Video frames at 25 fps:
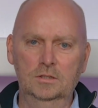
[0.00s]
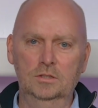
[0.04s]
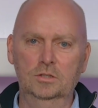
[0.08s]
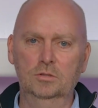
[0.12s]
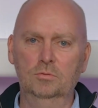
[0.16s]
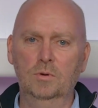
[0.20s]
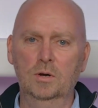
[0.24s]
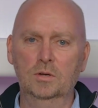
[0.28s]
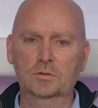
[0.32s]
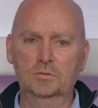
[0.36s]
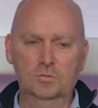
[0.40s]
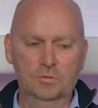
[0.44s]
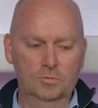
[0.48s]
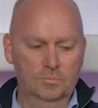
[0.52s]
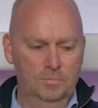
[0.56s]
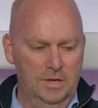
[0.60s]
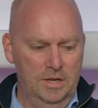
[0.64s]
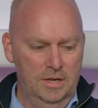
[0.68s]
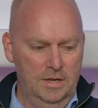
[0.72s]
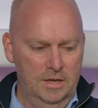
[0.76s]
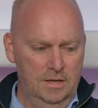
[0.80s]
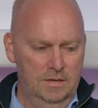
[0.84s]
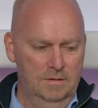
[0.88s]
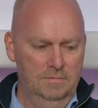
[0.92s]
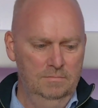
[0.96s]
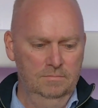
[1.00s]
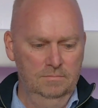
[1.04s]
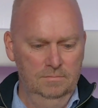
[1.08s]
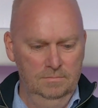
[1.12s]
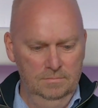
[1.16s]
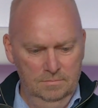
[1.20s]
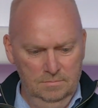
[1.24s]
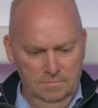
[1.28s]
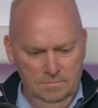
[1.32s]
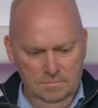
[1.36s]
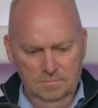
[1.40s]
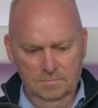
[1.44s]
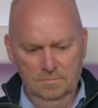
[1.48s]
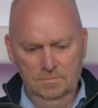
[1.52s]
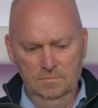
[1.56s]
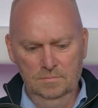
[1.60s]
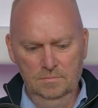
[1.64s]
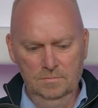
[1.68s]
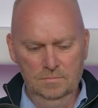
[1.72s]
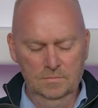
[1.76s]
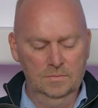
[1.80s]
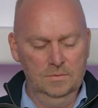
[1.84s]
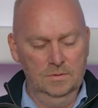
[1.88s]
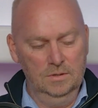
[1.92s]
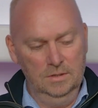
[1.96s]
You want to be
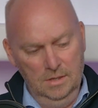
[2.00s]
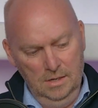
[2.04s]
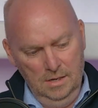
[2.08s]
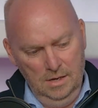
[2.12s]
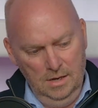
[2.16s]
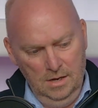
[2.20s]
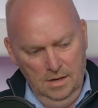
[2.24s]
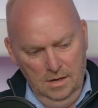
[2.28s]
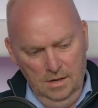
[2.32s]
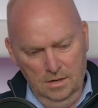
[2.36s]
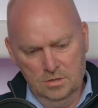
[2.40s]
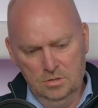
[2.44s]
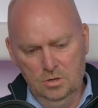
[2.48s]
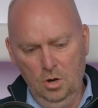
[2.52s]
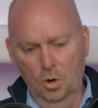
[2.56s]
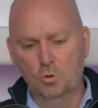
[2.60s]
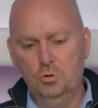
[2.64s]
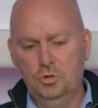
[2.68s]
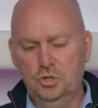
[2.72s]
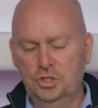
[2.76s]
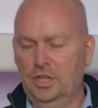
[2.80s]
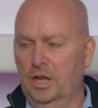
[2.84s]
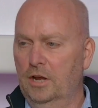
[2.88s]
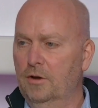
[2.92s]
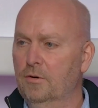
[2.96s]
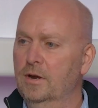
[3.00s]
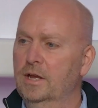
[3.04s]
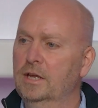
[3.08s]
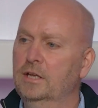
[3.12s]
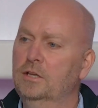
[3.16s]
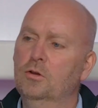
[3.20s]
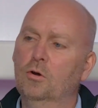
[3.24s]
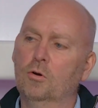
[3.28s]
co-steering